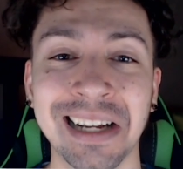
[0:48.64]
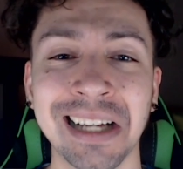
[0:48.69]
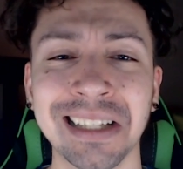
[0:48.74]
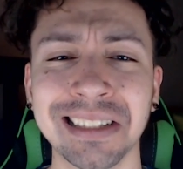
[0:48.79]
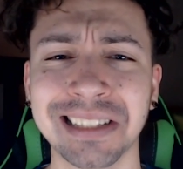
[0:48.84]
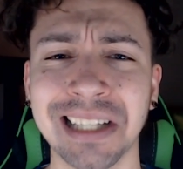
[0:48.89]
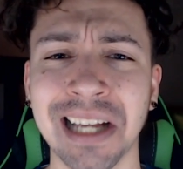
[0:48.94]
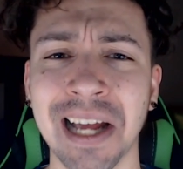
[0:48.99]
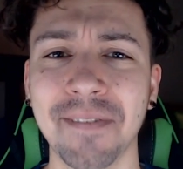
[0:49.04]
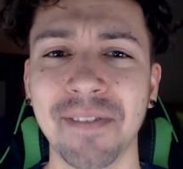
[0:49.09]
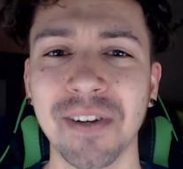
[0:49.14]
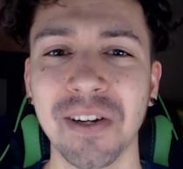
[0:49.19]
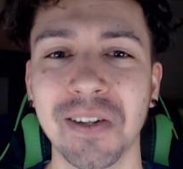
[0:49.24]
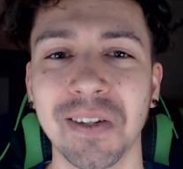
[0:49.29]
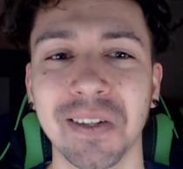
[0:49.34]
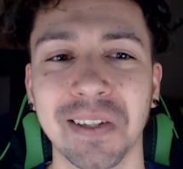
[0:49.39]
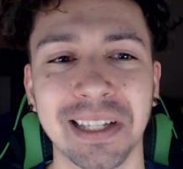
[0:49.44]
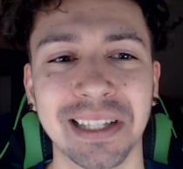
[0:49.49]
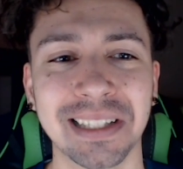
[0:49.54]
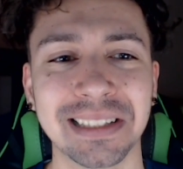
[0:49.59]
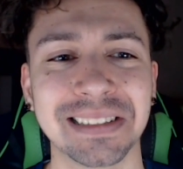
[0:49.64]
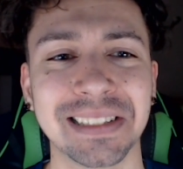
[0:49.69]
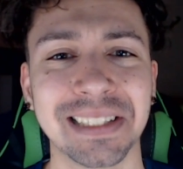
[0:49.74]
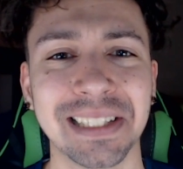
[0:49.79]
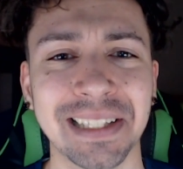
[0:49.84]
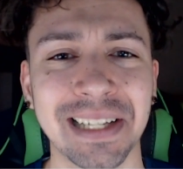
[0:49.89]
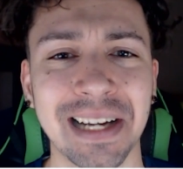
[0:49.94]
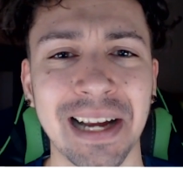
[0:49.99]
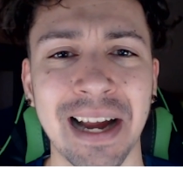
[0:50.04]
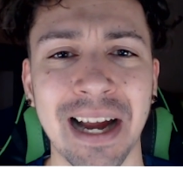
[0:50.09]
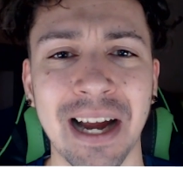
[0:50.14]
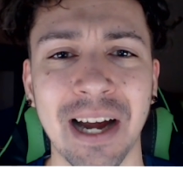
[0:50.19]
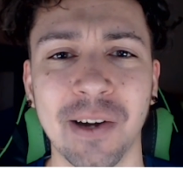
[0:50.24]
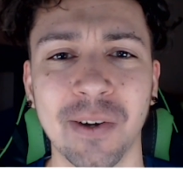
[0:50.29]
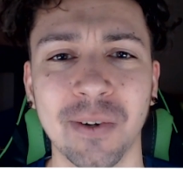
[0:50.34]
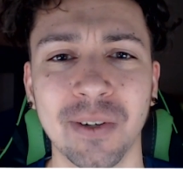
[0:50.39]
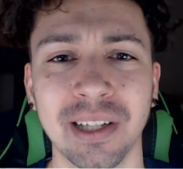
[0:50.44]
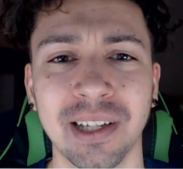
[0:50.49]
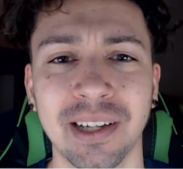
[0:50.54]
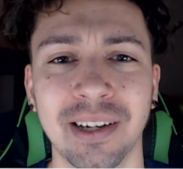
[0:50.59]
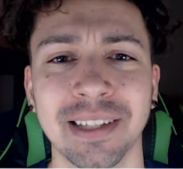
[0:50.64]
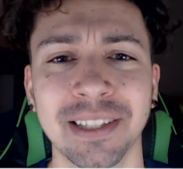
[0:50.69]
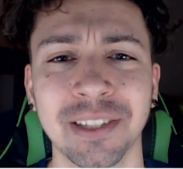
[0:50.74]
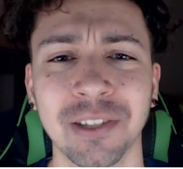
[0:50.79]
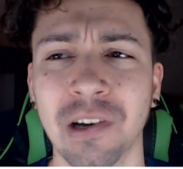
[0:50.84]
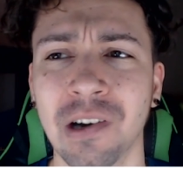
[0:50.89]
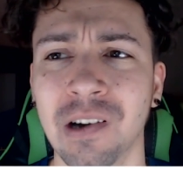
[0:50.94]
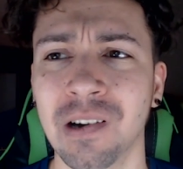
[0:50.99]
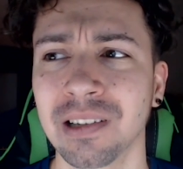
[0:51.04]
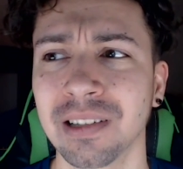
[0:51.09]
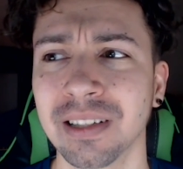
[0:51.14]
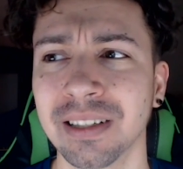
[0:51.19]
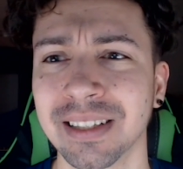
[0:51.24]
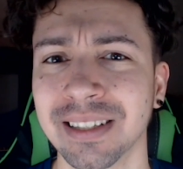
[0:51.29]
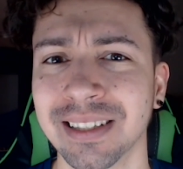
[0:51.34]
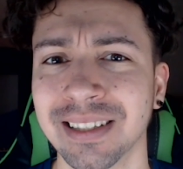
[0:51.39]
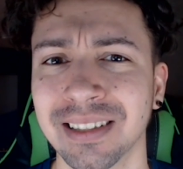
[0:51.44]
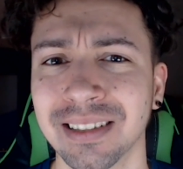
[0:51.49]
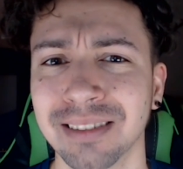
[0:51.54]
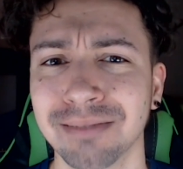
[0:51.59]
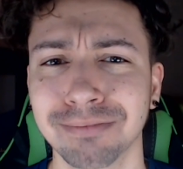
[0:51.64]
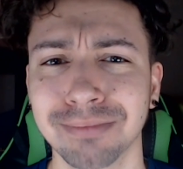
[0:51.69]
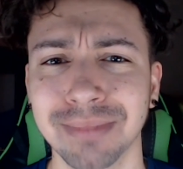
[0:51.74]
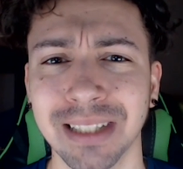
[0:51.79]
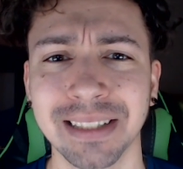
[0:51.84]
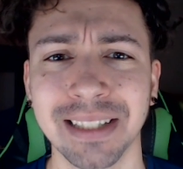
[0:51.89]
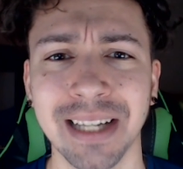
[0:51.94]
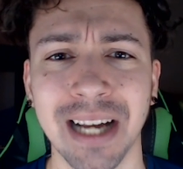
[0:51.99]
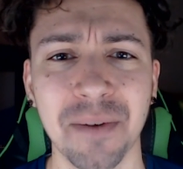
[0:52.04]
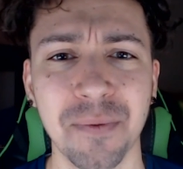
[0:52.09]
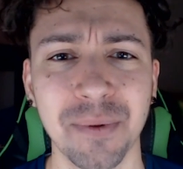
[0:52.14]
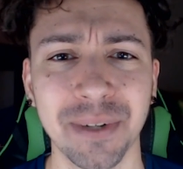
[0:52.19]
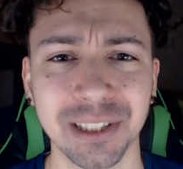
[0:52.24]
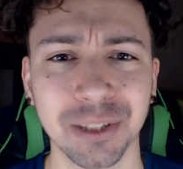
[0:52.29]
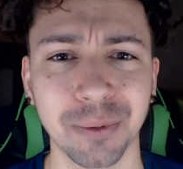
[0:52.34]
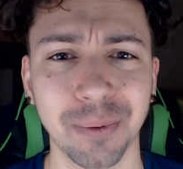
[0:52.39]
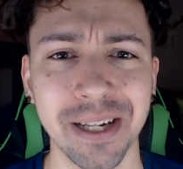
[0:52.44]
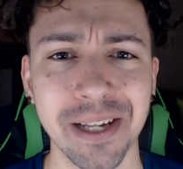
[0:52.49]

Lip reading: let's have a look and see how I got on in game week